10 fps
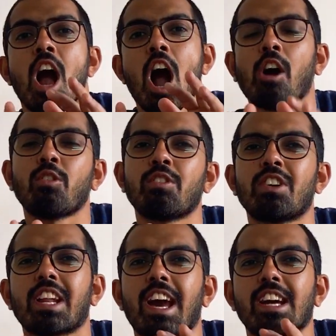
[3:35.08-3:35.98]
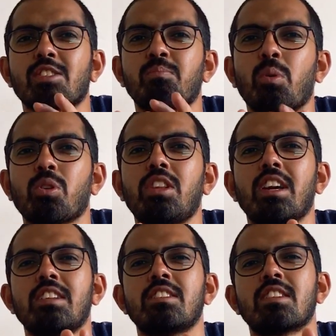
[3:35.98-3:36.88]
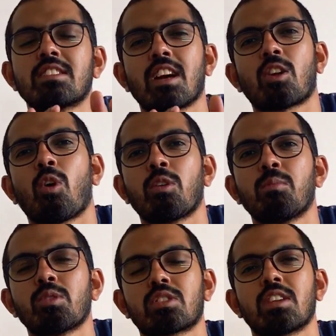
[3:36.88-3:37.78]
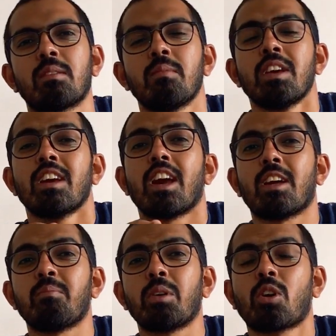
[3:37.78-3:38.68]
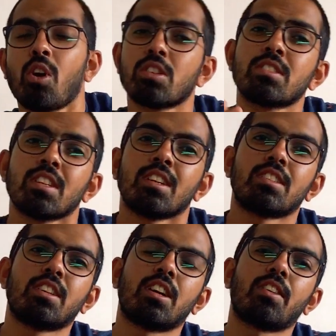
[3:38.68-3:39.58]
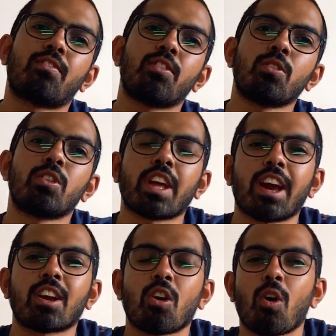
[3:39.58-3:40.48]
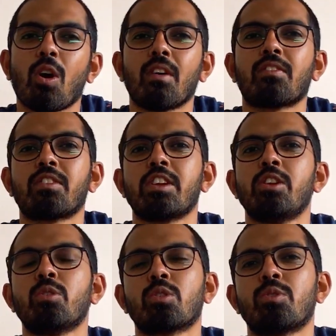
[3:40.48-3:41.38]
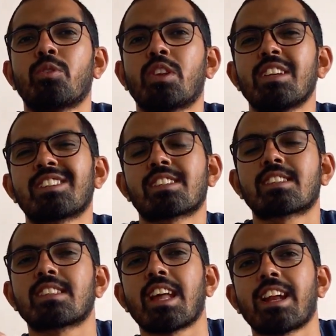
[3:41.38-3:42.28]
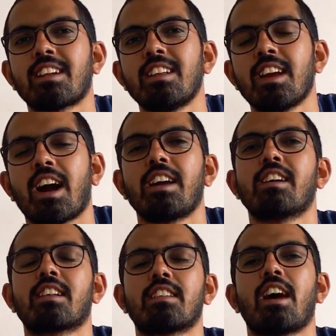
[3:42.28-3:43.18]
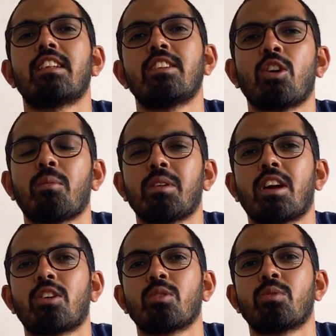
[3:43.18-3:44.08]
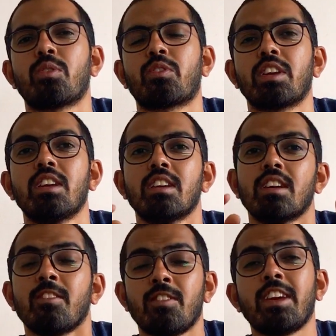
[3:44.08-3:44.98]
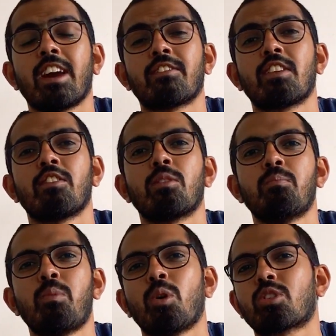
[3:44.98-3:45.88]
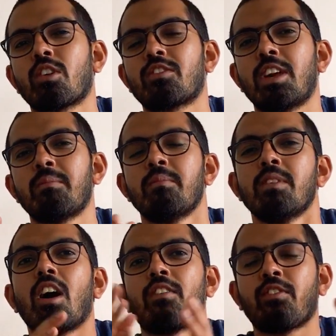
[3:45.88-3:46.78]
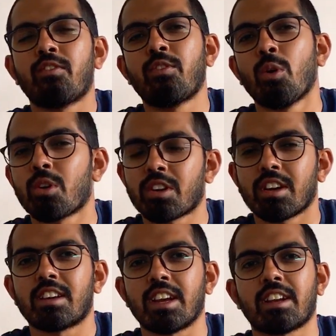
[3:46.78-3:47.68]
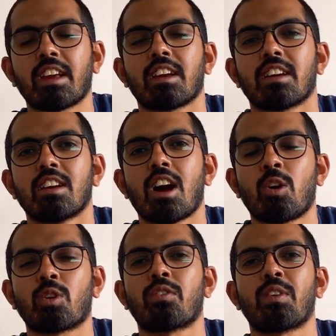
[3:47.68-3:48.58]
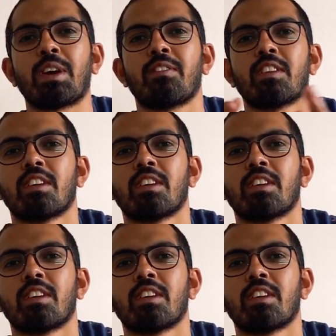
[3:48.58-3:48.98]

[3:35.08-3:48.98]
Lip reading: However, as both the engines are almost same, and because the fuel tank of the Duke 250 is slightly higher than the Dominar 250, we have given both of them a 4 rating out of 5.